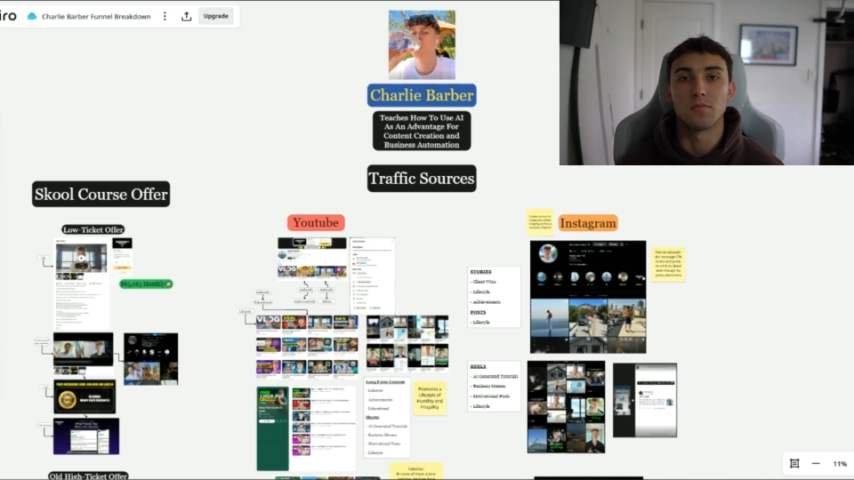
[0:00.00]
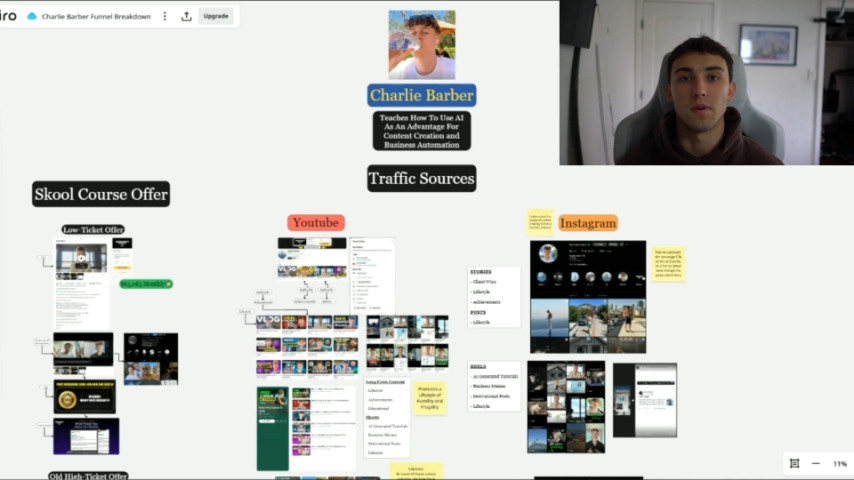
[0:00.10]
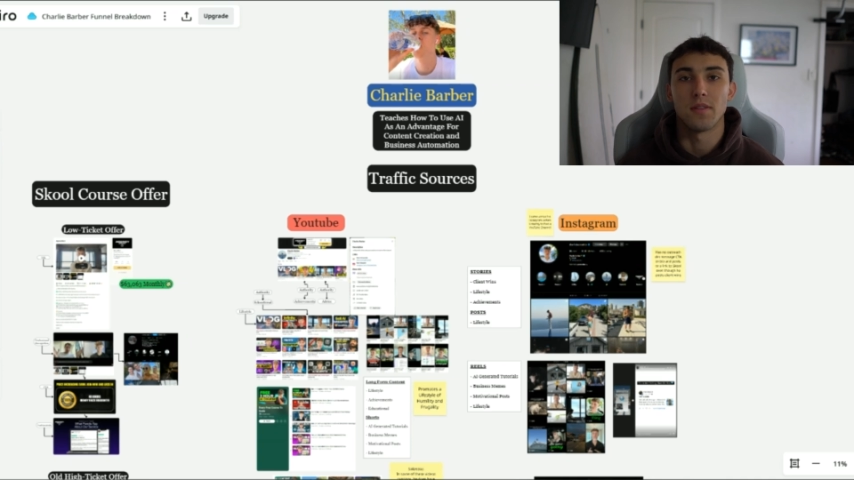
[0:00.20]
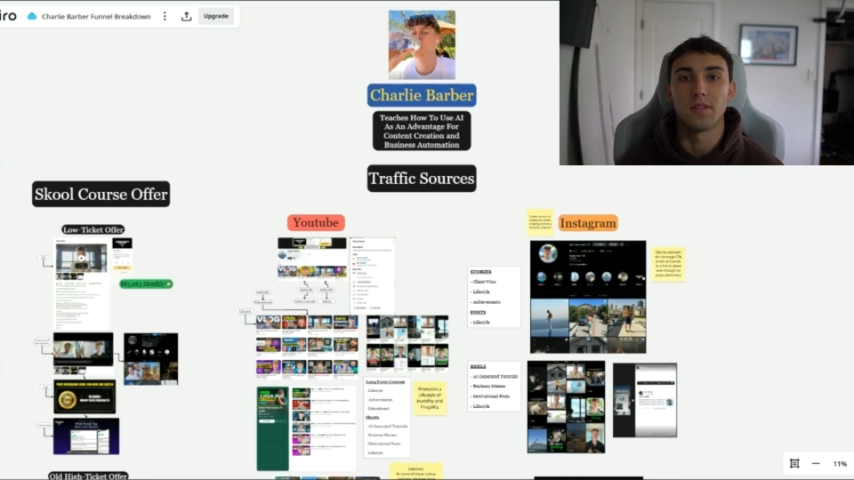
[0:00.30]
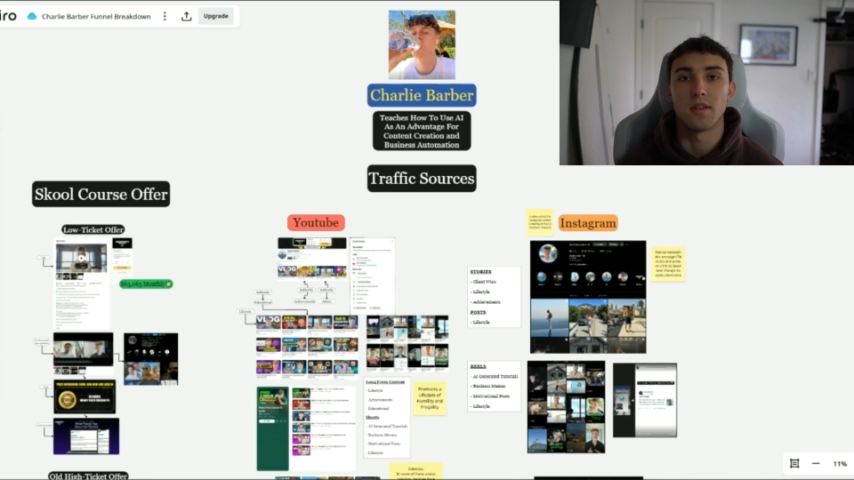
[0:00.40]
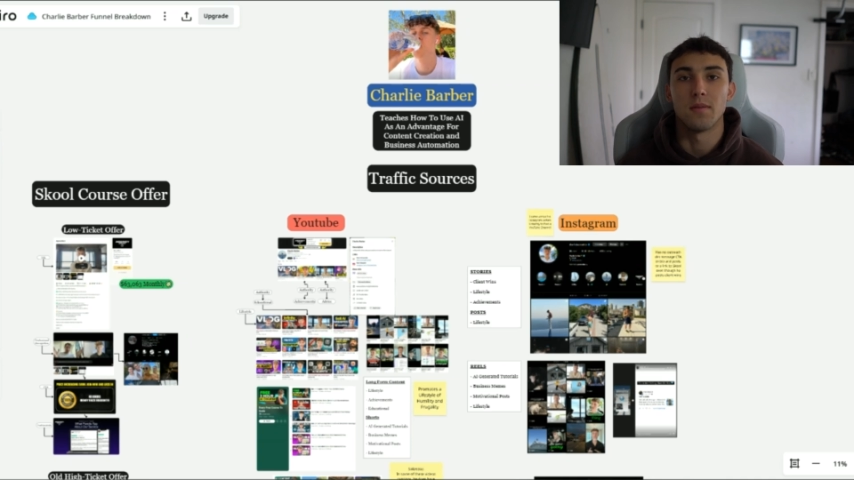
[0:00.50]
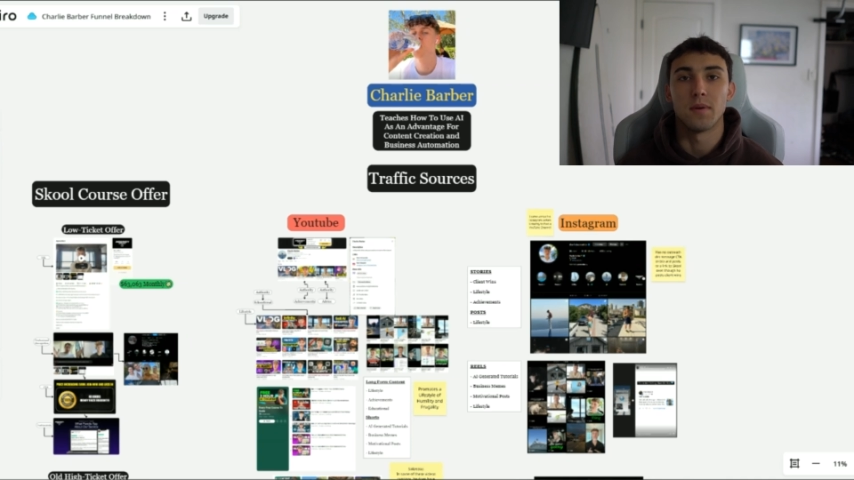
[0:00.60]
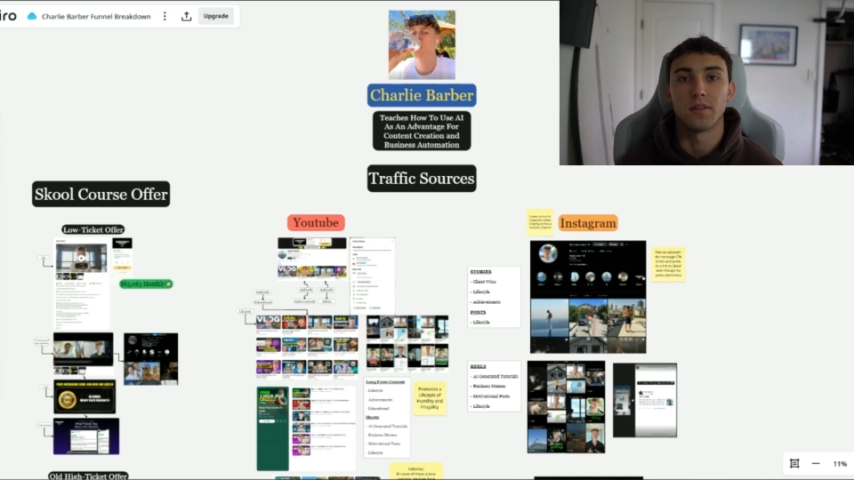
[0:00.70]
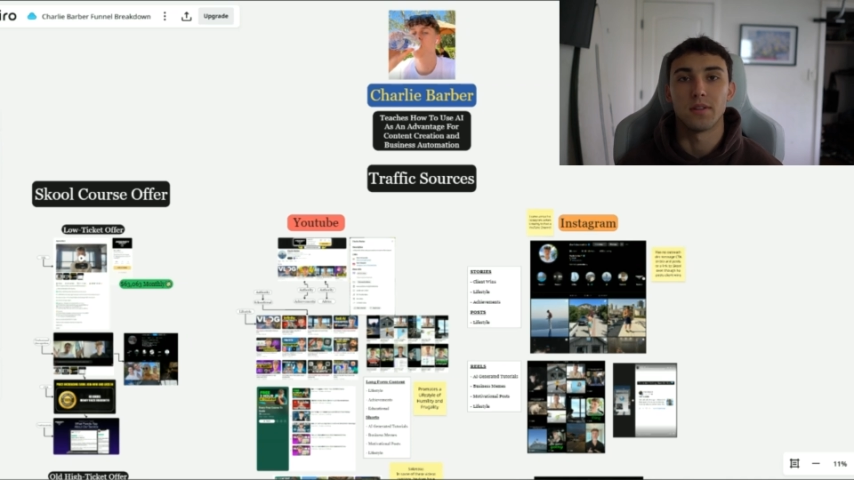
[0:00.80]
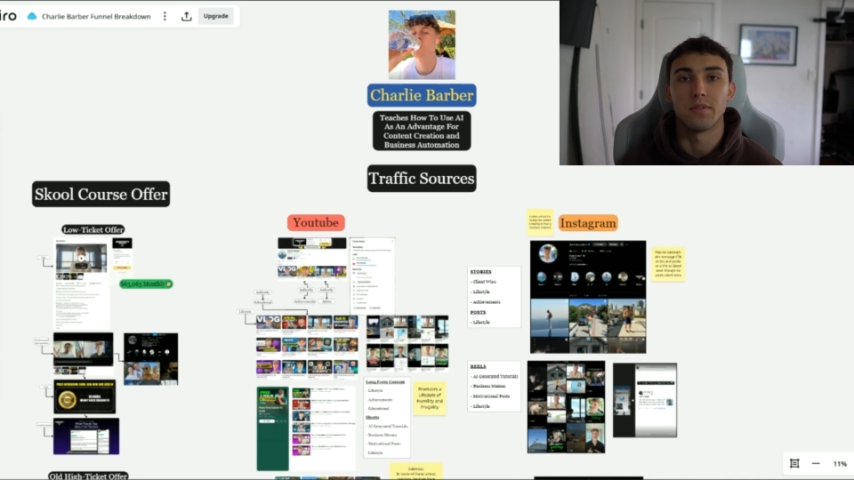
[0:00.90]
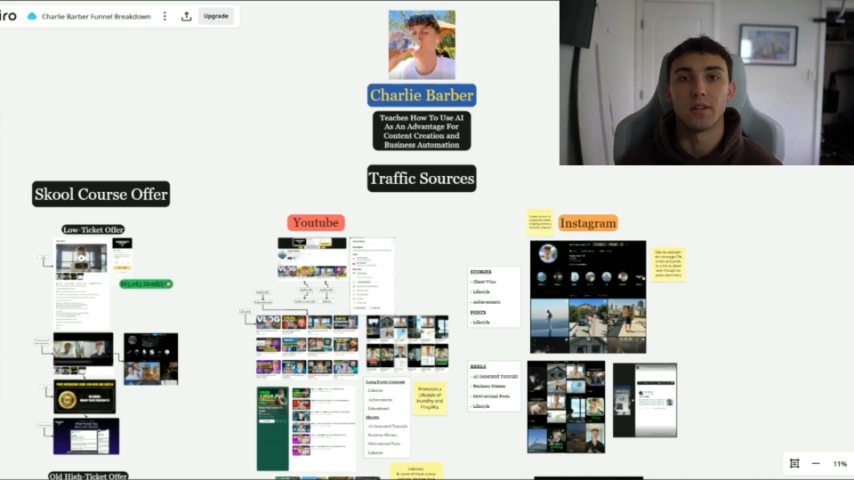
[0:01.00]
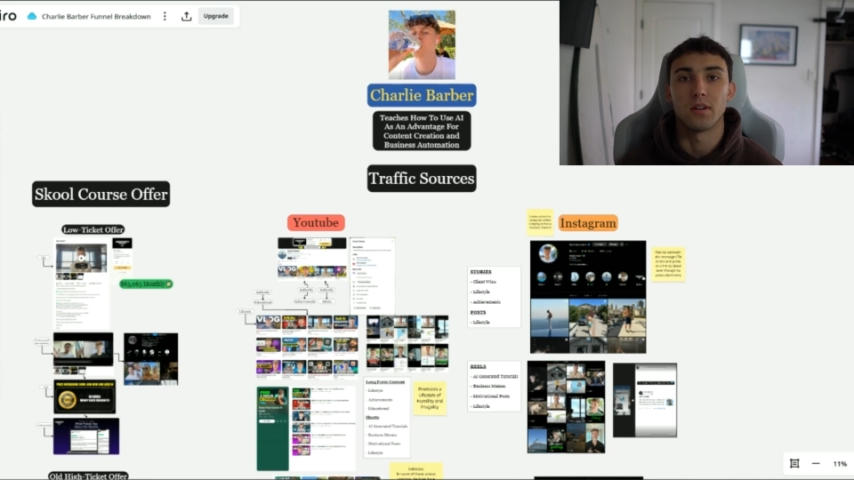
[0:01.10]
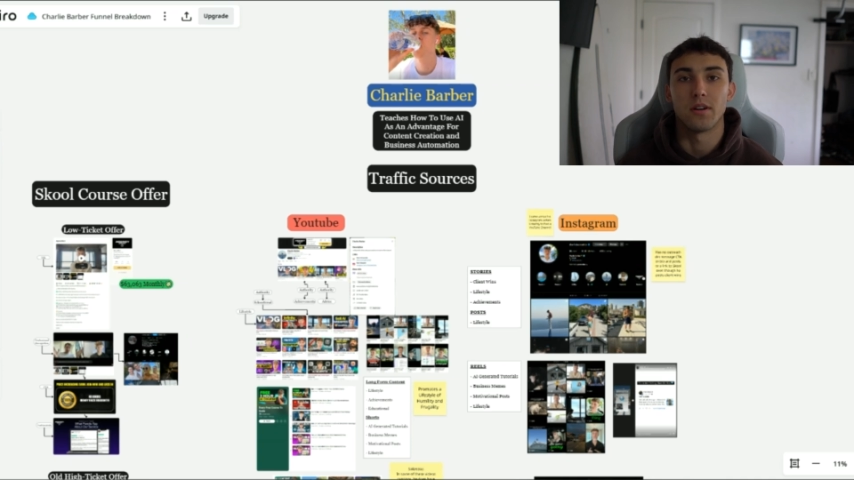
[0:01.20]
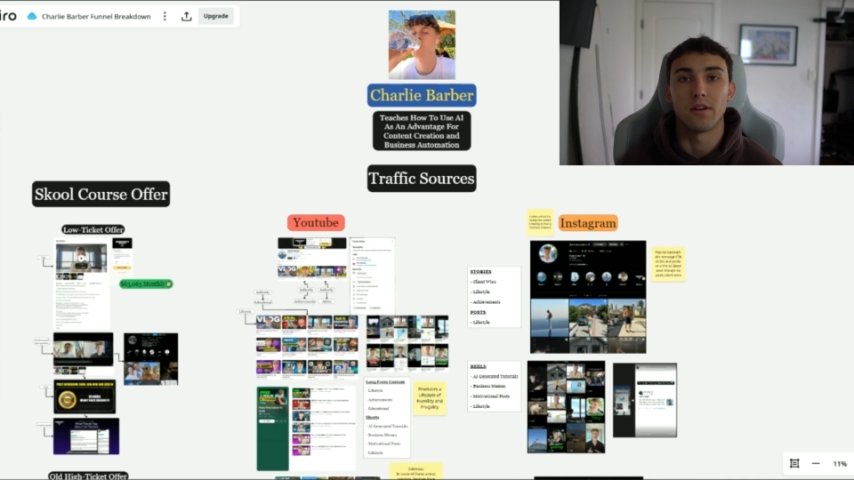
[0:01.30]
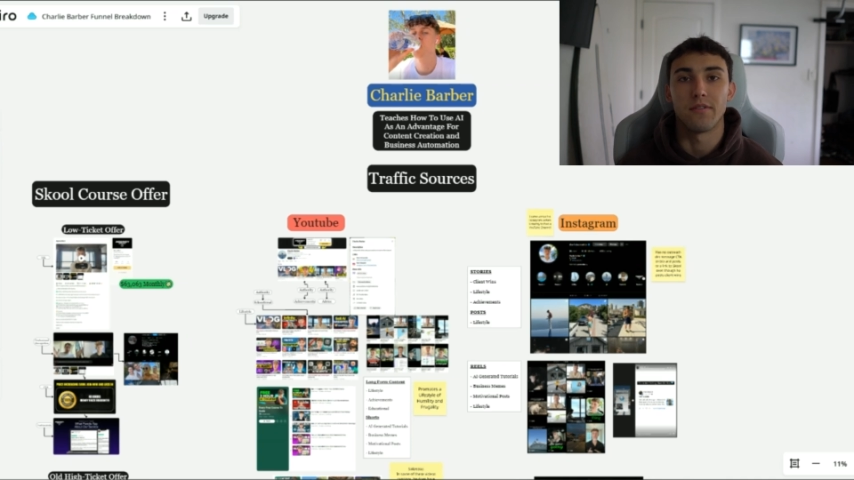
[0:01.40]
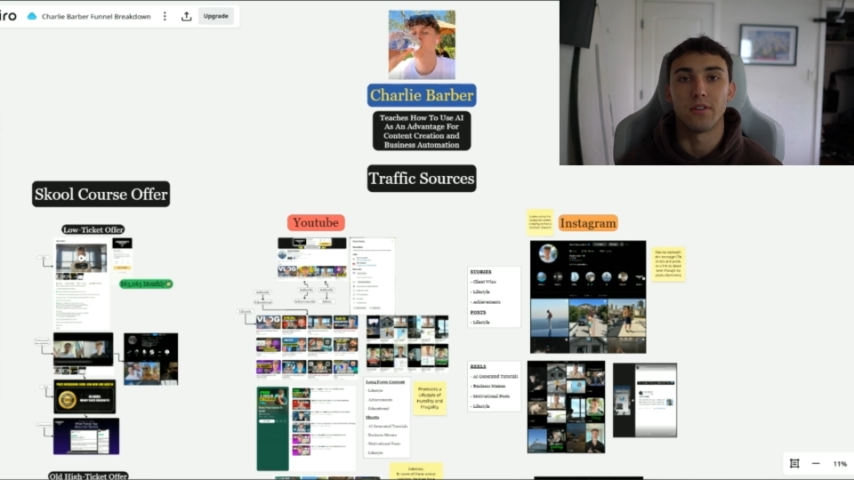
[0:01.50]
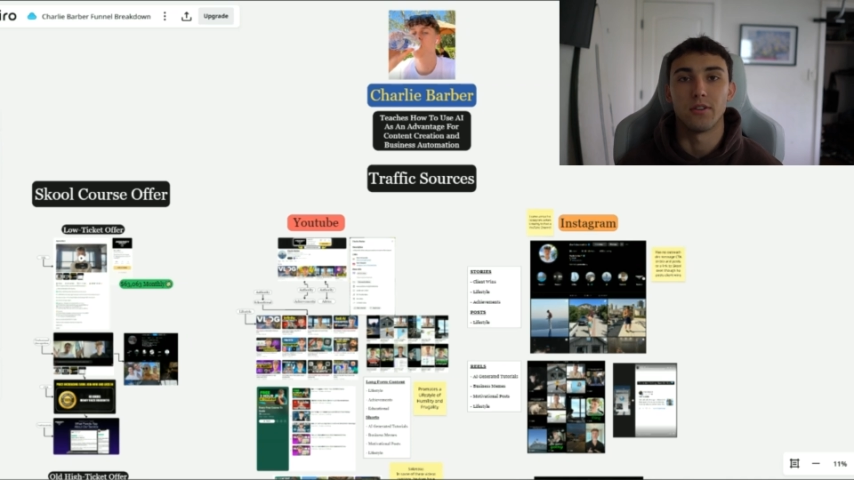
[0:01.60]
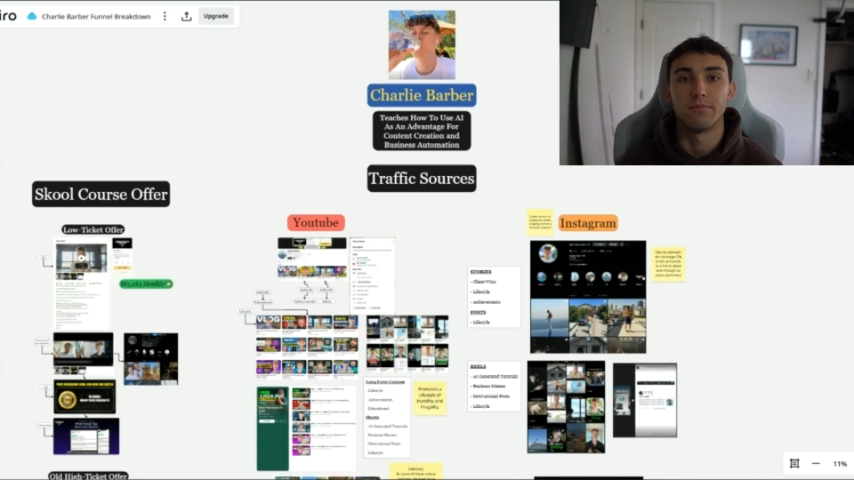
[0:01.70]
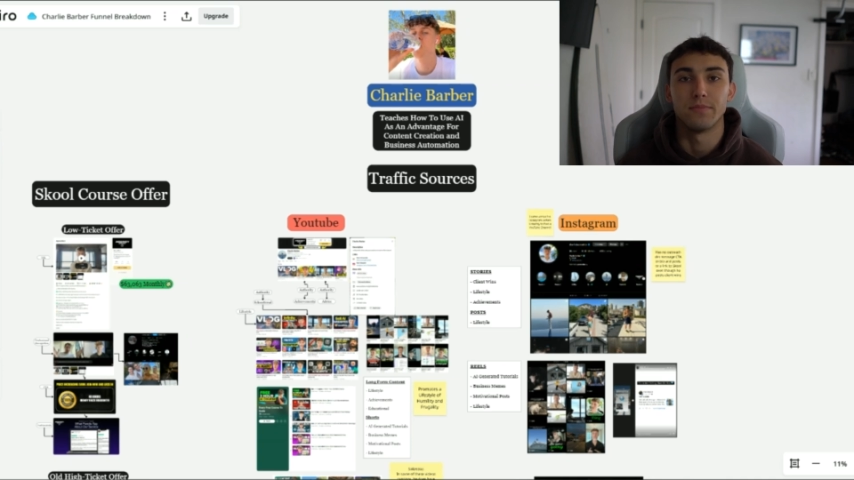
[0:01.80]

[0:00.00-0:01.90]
a month in monthly recurring revenue.